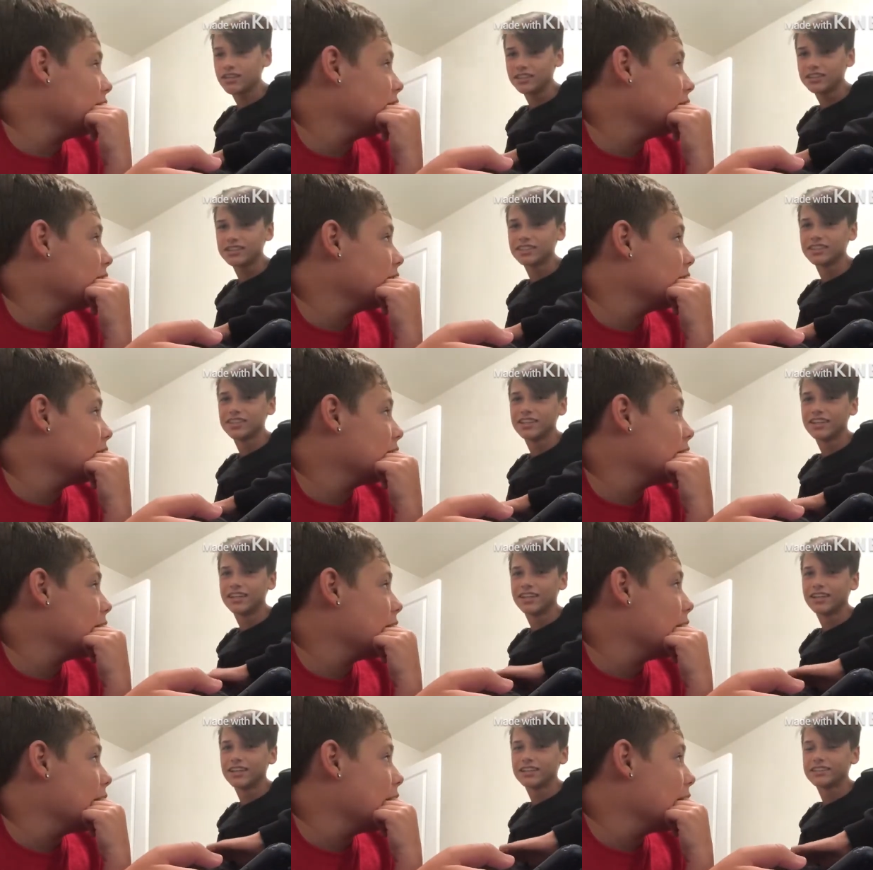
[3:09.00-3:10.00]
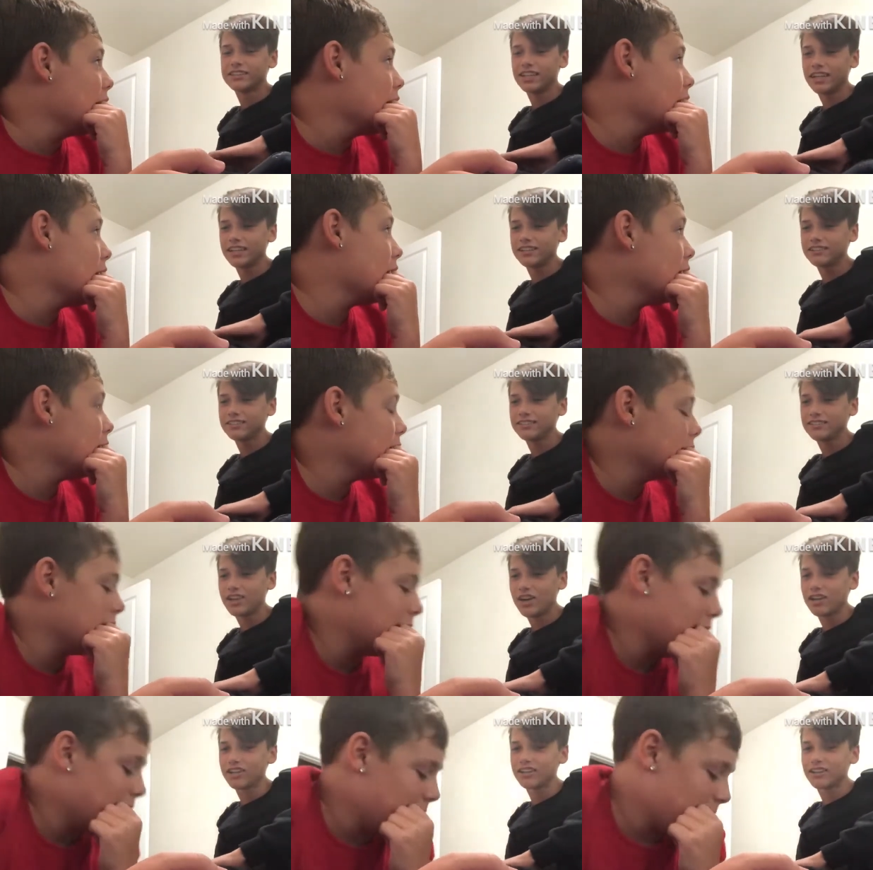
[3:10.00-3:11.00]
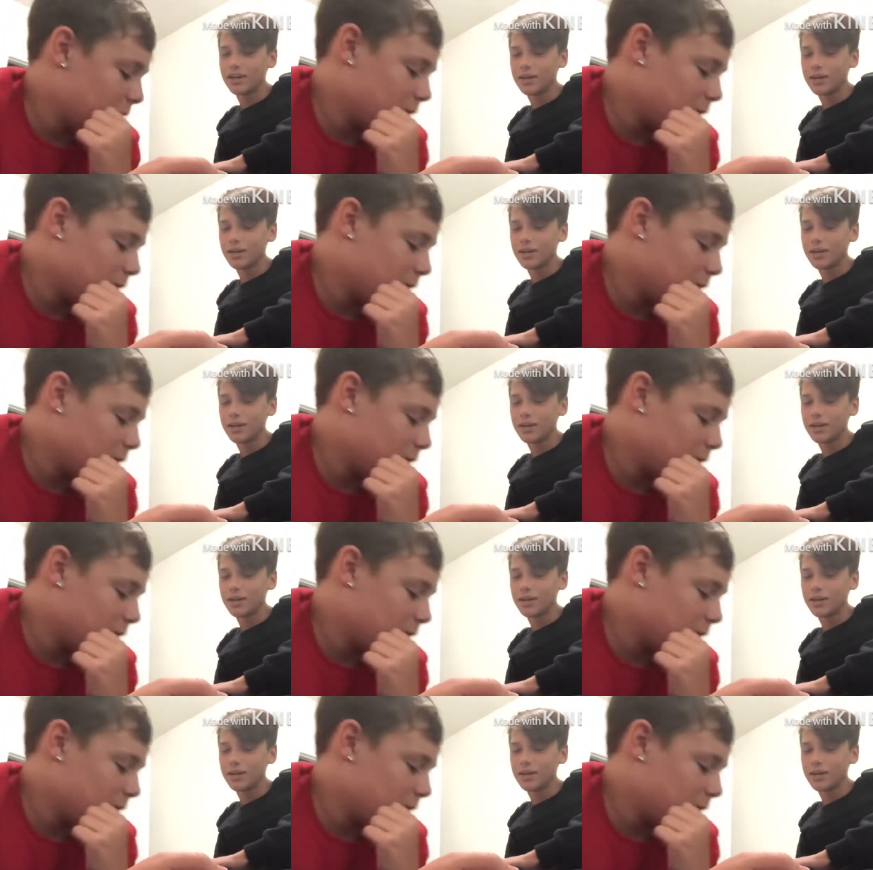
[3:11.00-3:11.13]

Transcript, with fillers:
Speaker 1: This is the ten dollar